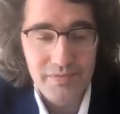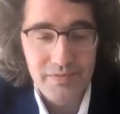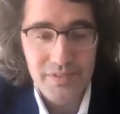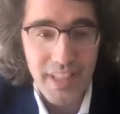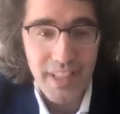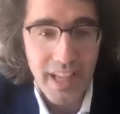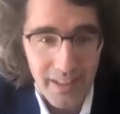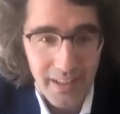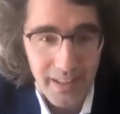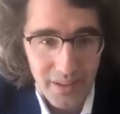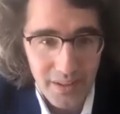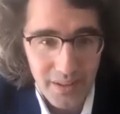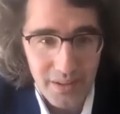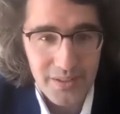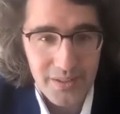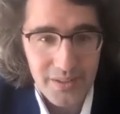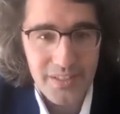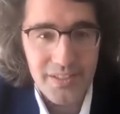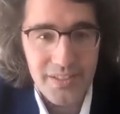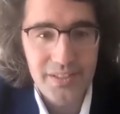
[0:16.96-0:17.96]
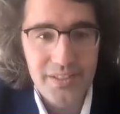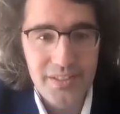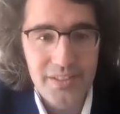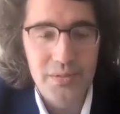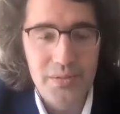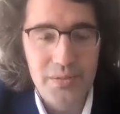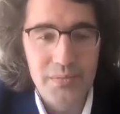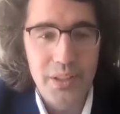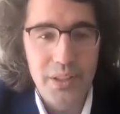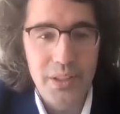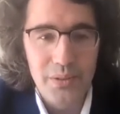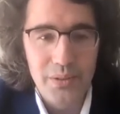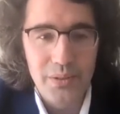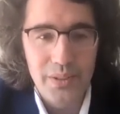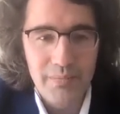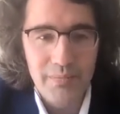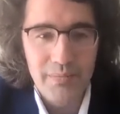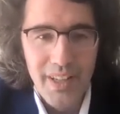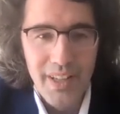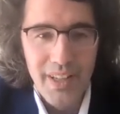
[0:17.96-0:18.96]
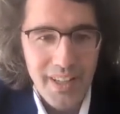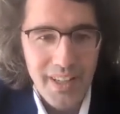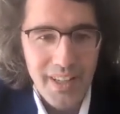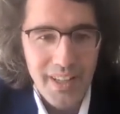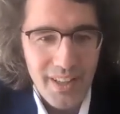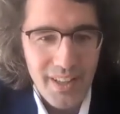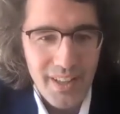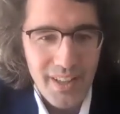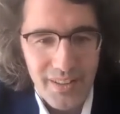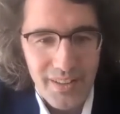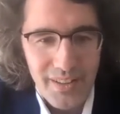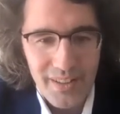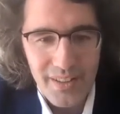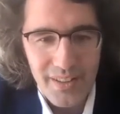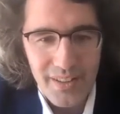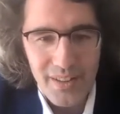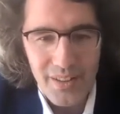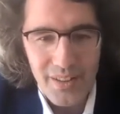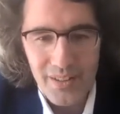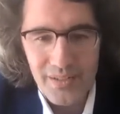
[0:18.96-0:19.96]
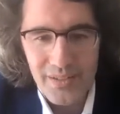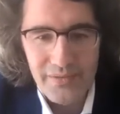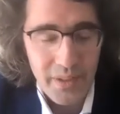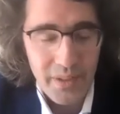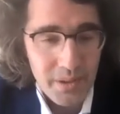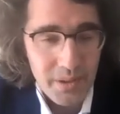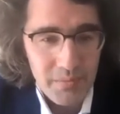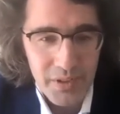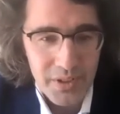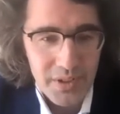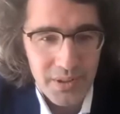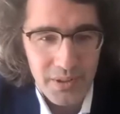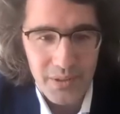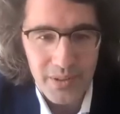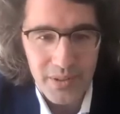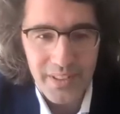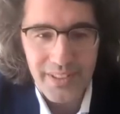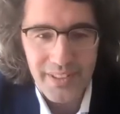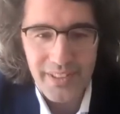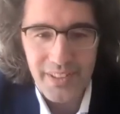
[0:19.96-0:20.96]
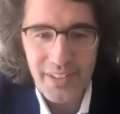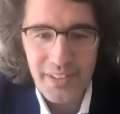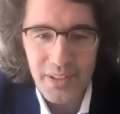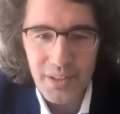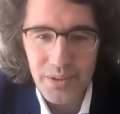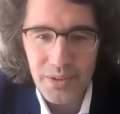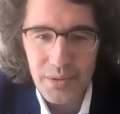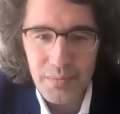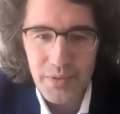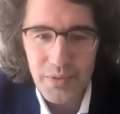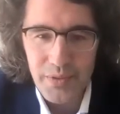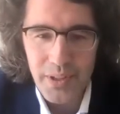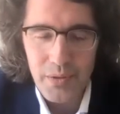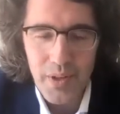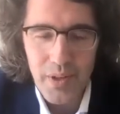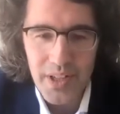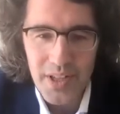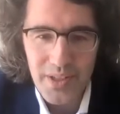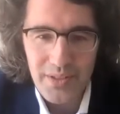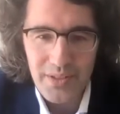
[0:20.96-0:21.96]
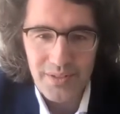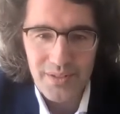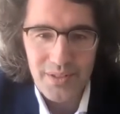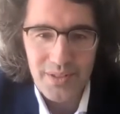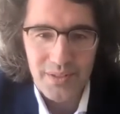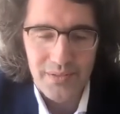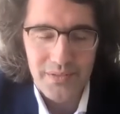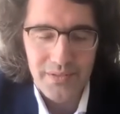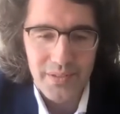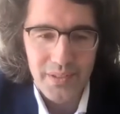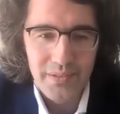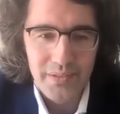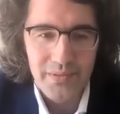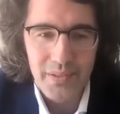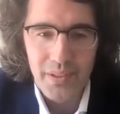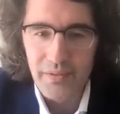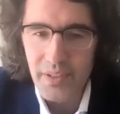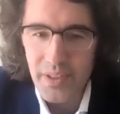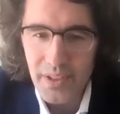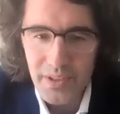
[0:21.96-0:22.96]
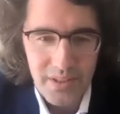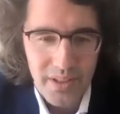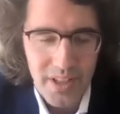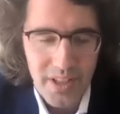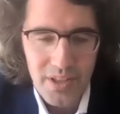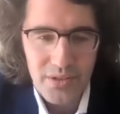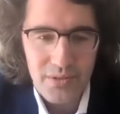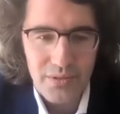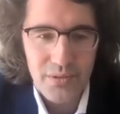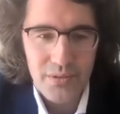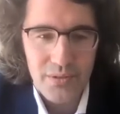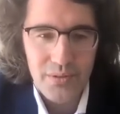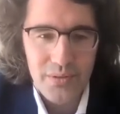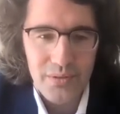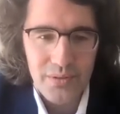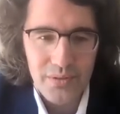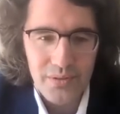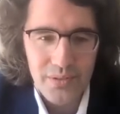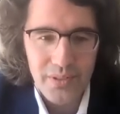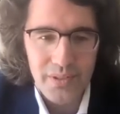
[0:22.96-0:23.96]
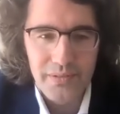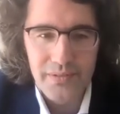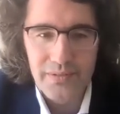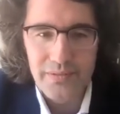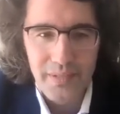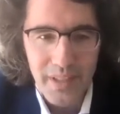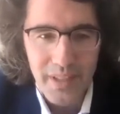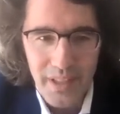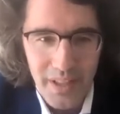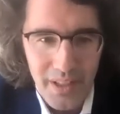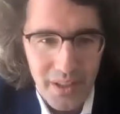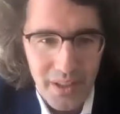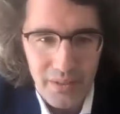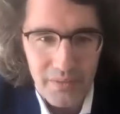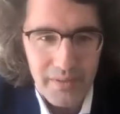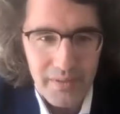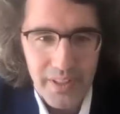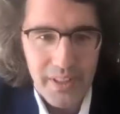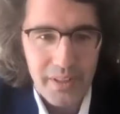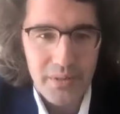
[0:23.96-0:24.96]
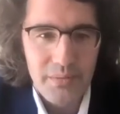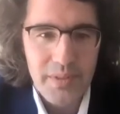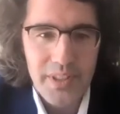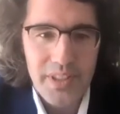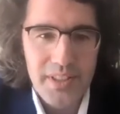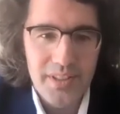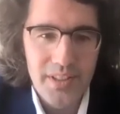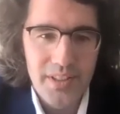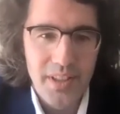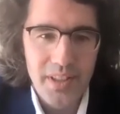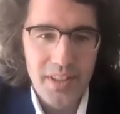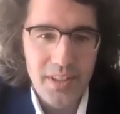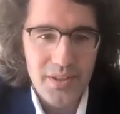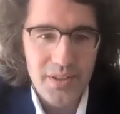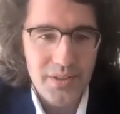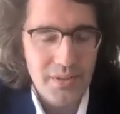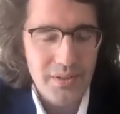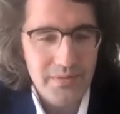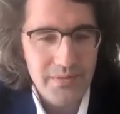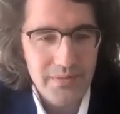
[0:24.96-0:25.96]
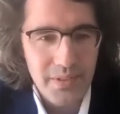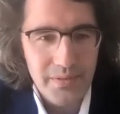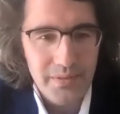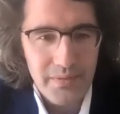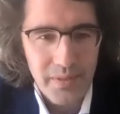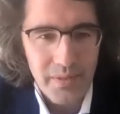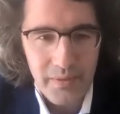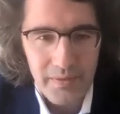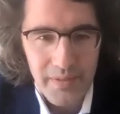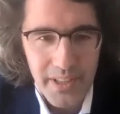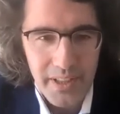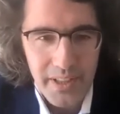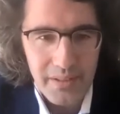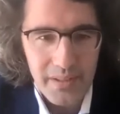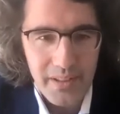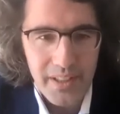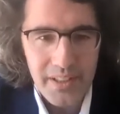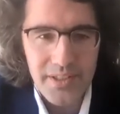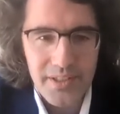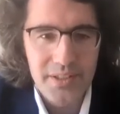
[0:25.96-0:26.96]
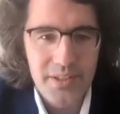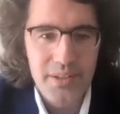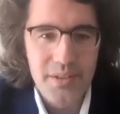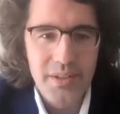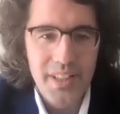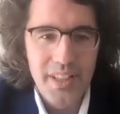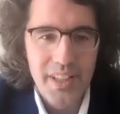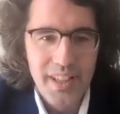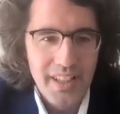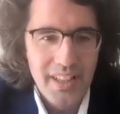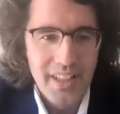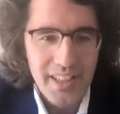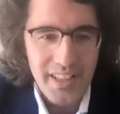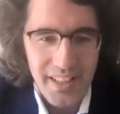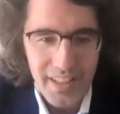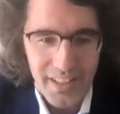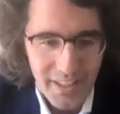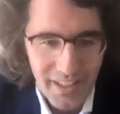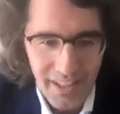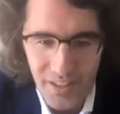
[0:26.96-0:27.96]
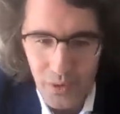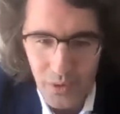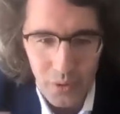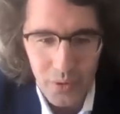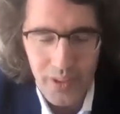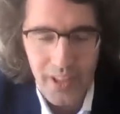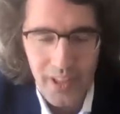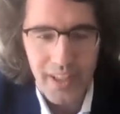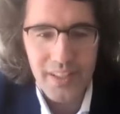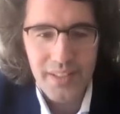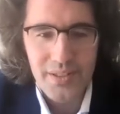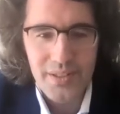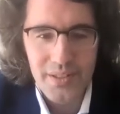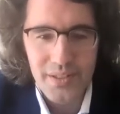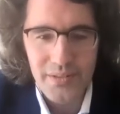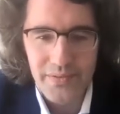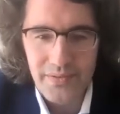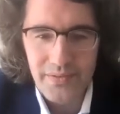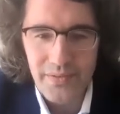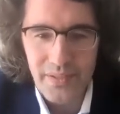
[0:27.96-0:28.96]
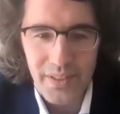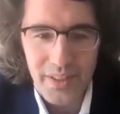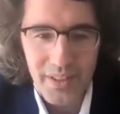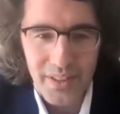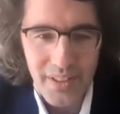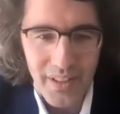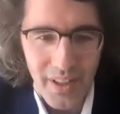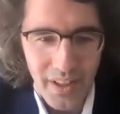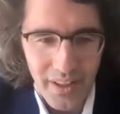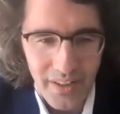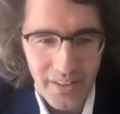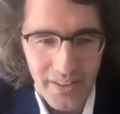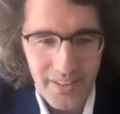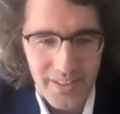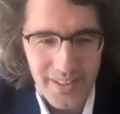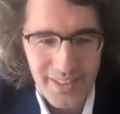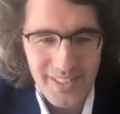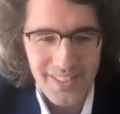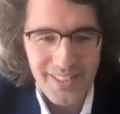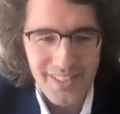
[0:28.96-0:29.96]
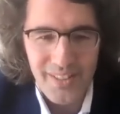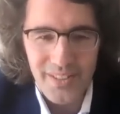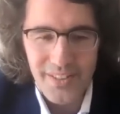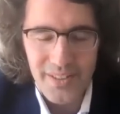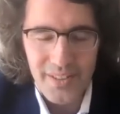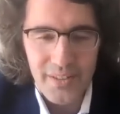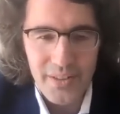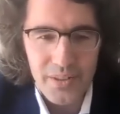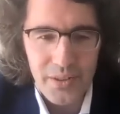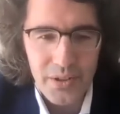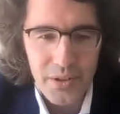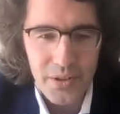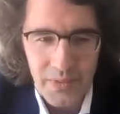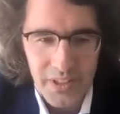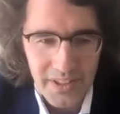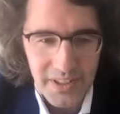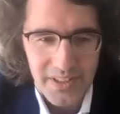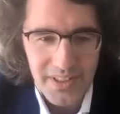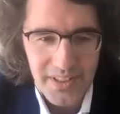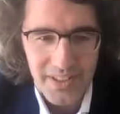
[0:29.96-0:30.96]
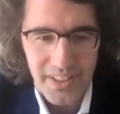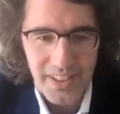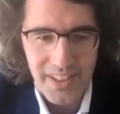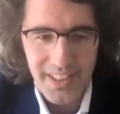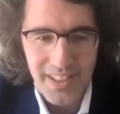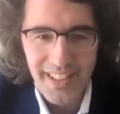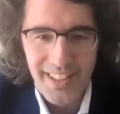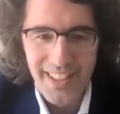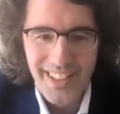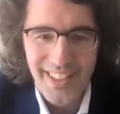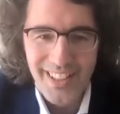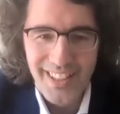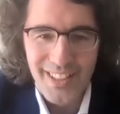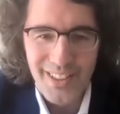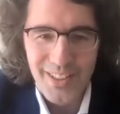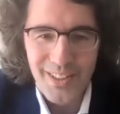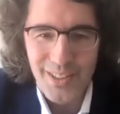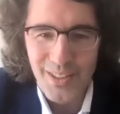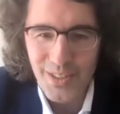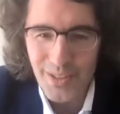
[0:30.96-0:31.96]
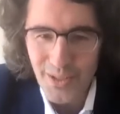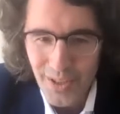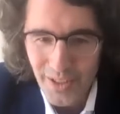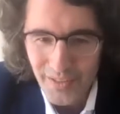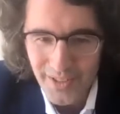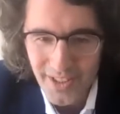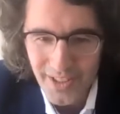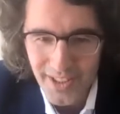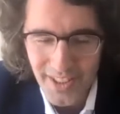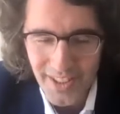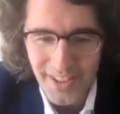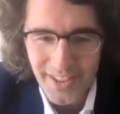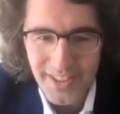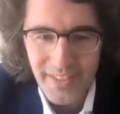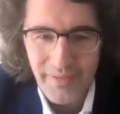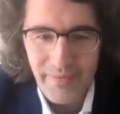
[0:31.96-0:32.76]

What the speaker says: dialogues, as we call them, on fundamental and contemporary questions of international law, of legal research, of legal history, and all kinds of other humanistic controversies.